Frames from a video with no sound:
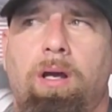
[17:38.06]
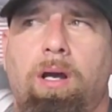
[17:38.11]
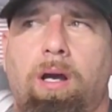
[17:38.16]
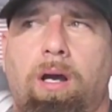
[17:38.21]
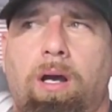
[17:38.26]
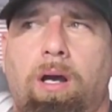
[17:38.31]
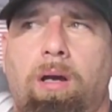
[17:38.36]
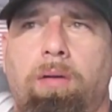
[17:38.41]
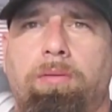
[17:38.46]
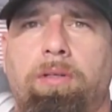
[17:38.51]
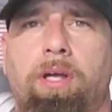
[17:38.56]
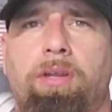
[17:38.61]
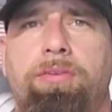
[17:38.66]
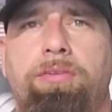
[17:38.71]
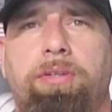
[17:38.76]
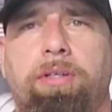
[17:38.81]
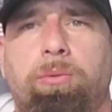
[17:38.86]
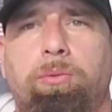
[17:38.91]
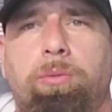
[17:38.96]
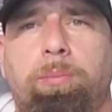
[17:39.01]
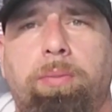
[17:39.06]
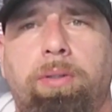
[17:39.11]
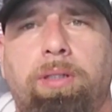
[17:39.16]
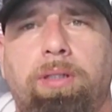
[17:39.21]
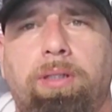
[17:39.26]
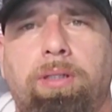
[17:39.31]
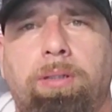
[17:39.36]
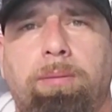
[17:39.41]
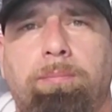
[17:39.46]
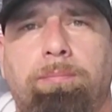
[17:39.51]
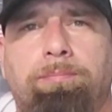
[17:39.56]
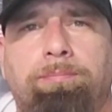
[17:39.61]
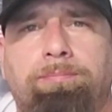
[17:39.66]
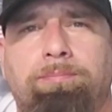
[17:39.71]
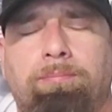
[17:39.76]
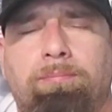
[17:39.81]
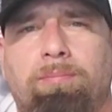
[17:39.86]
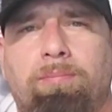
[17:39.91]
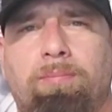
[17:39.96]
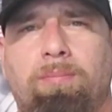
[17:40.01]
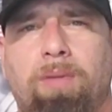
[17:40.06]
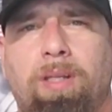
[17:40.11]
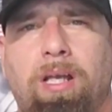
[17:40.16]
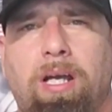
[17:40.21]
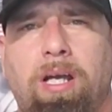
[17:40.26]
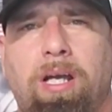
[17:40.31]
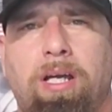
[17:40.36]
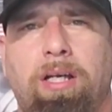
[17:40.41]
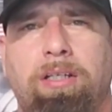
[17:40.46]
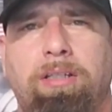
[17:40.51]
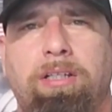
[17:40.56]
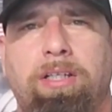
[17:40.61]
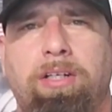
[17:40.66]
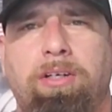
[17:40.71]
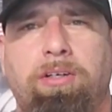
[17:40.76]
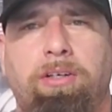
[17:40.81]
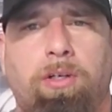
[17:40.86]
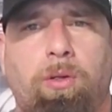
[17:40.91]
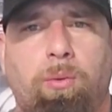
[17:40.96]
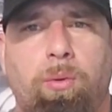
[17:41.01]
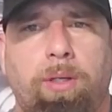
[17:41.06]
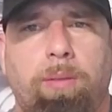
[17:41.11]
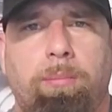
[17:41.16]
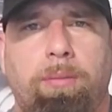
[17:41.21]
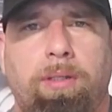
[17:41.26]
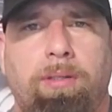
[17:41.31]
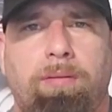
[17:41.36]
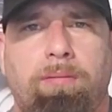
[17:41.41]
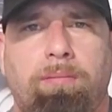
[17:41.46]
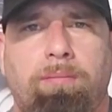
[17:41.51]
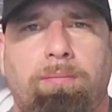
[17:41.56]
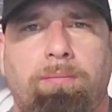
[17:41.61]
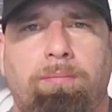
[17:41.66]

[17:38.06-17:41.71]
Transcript: Another thing would be gear and equipment.